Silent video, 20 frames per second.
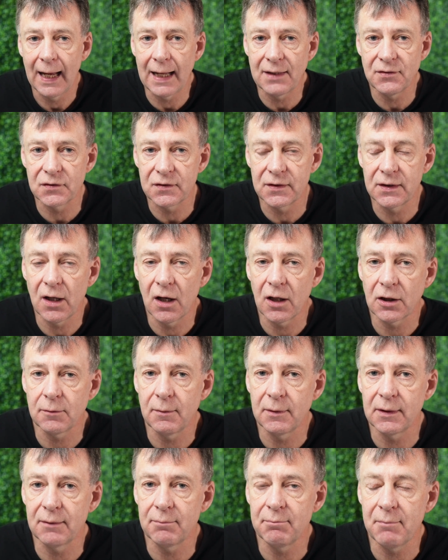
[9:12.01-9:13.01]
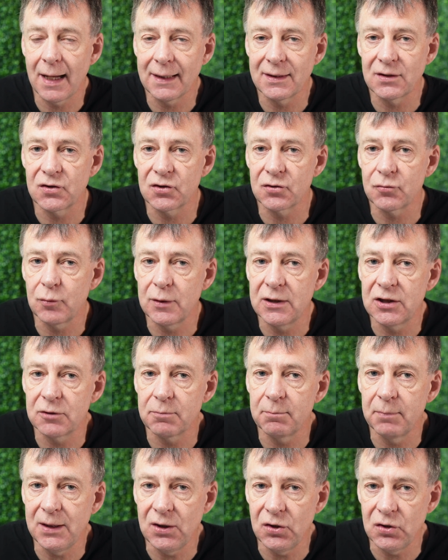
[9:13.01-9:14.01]
Hence, the argument that man is three
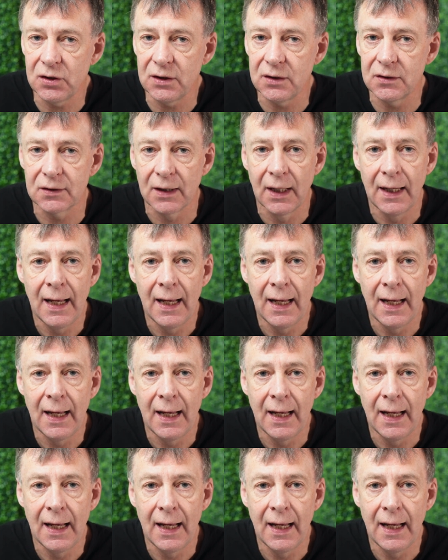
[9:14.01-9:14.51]
species